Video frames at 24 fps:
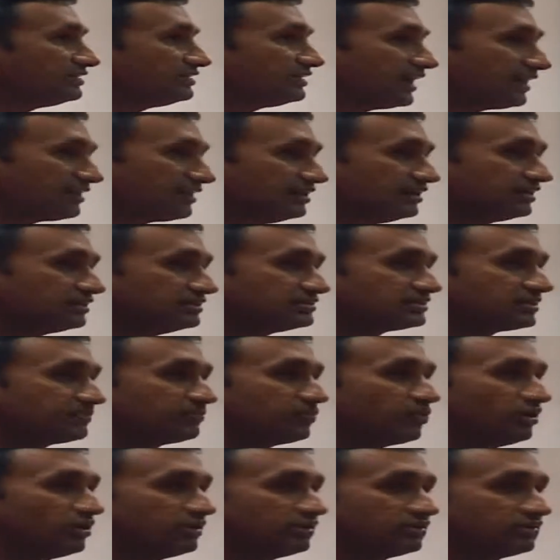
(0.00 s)
technical
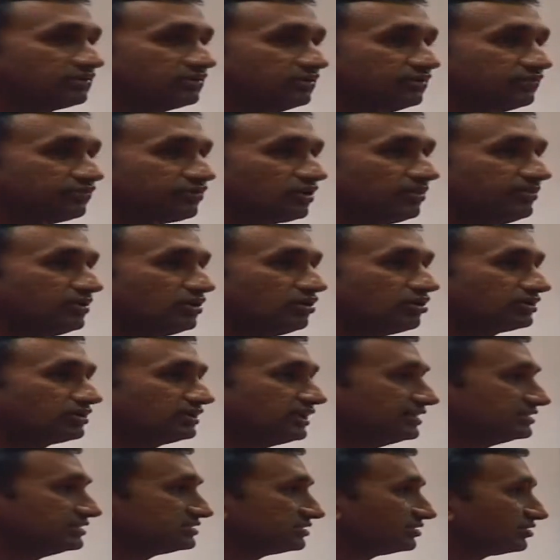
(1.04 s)
support from an
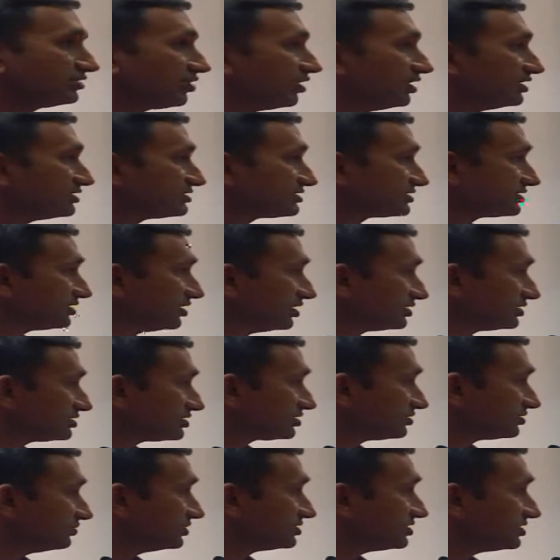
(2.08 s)
organization called XIDAS,
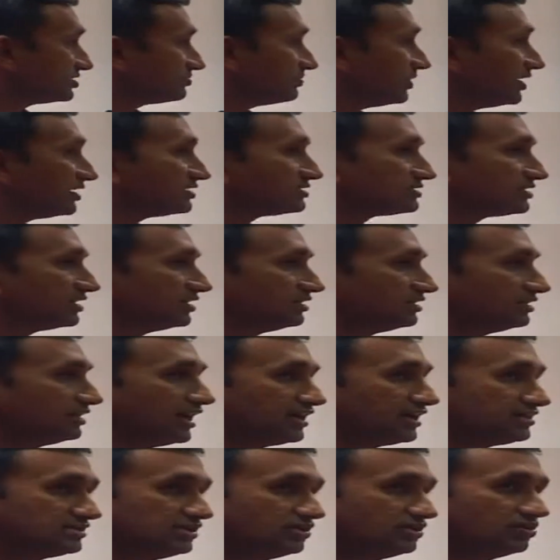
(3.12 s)
which is based in
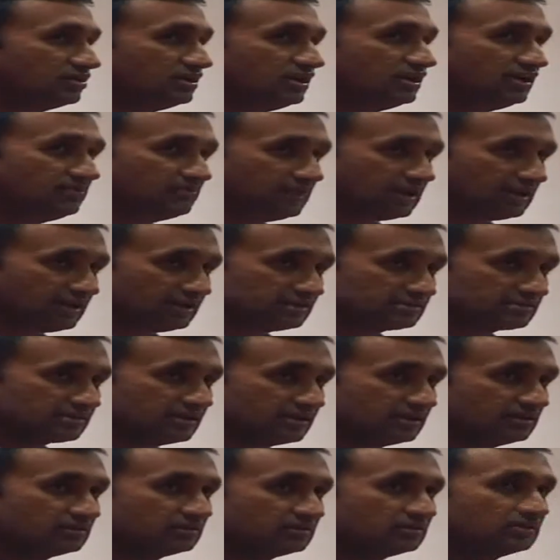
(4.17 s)
Gadchiroli in
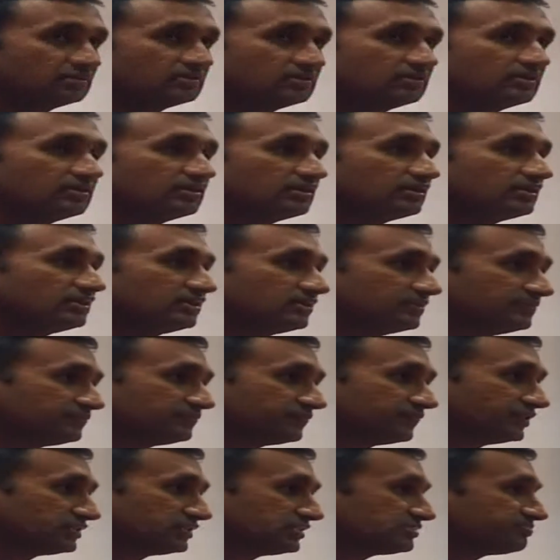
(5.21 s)
Maharashtra,
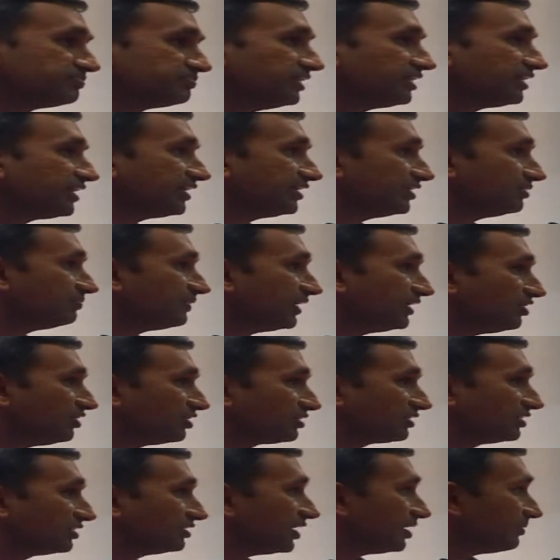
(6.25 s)
which is spearheaded
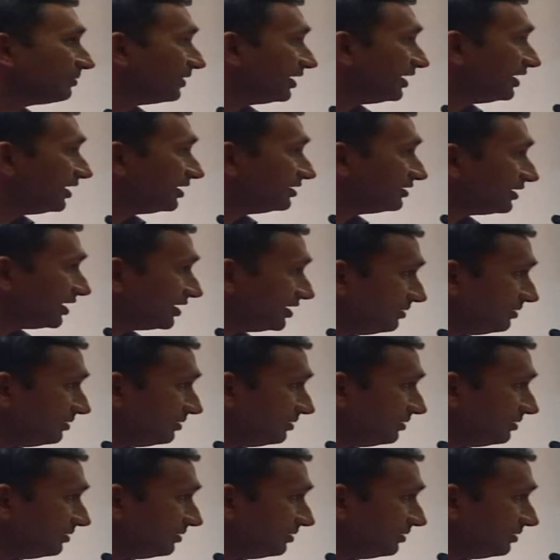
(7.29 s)
by Abhay and Rani